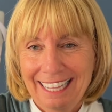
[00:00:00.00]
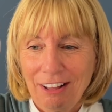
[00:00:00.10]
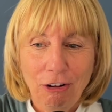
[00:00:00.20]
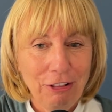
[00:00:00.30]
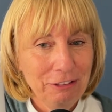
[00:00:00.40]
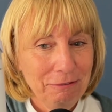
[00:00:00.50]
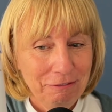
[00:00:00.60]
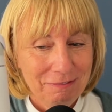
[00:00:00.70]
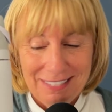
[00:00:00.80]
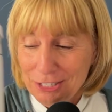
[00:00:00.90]
all the
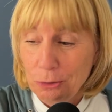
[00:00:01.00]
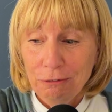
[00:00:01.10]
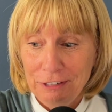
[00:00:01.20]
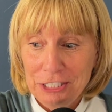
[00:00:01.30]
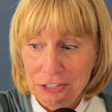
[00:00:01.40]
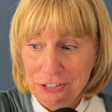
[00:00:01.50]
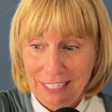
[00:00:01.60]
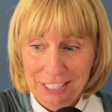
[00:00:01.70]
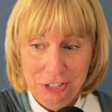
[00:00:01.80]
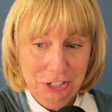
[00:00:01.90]
cool features that
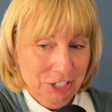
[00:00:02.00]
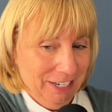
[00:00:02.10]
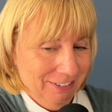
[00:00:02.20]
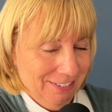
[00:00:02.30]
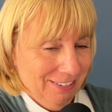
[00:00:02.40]
I just shared.